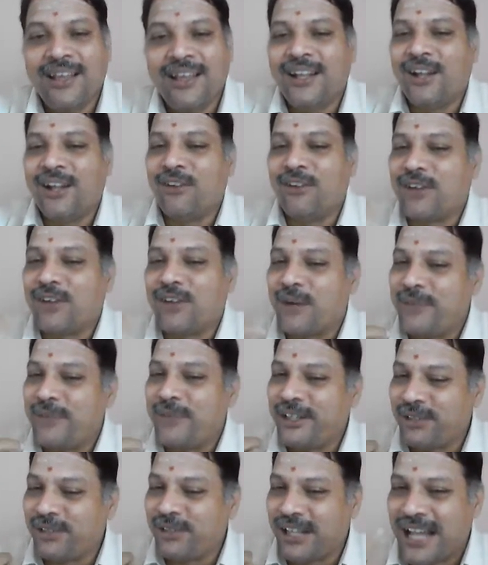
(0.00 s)
Now
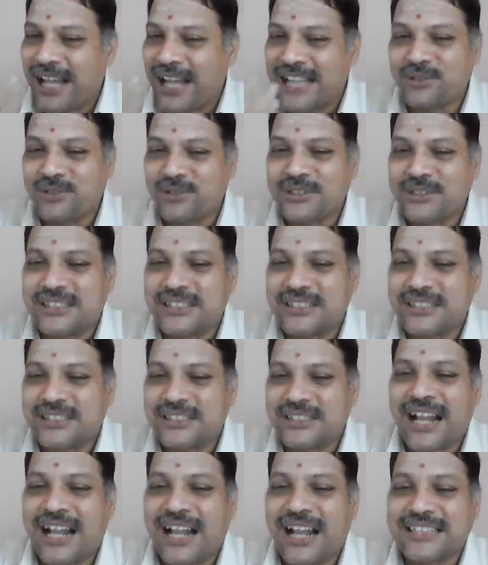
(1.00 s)
coming to the last question, they
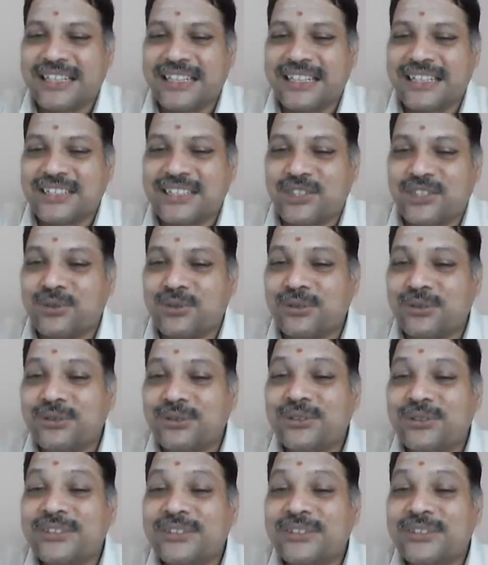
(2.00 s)
are asking us to